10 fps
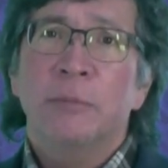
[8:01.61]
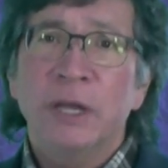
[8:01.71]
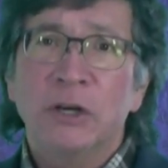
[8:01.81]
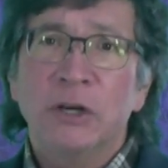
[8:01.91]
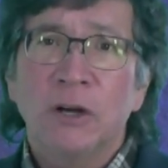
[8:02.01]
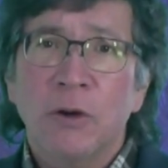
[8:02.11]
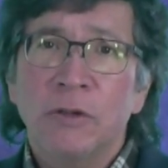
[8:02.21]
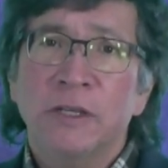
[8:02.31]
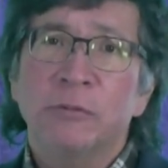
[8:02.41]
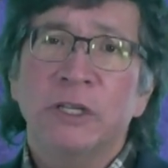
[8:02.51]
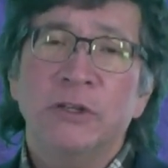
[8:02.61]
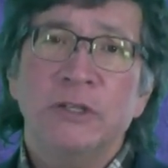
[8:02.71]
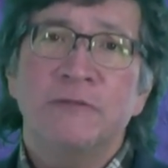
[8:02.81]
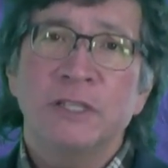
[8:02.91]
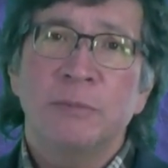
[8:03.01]
the bitter cold and
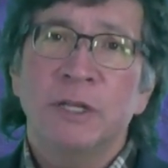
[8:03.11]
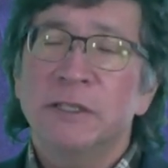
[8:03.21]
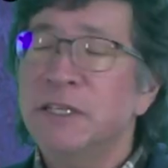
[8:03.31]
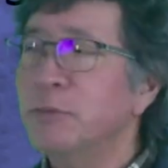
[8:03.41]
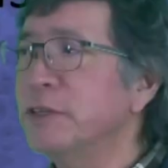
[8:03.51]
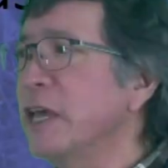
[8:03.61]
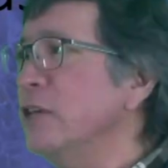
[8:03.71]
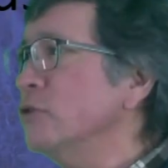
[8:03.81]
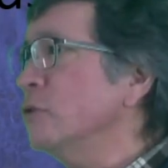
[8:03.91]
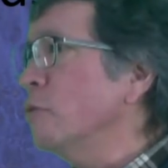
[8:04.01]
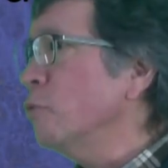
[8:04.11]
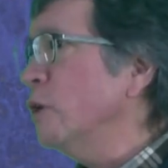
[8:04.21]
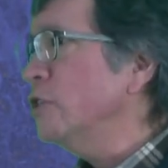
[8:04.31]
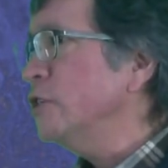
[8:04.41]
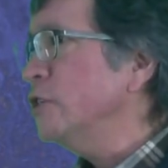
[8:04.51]
reduced visibilities with dangerous
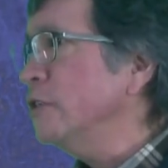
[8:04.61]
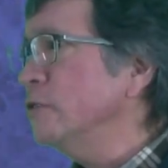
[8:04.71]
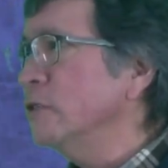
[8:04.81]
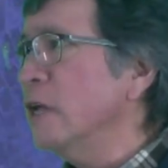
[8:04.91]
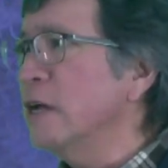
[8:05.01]
windshield,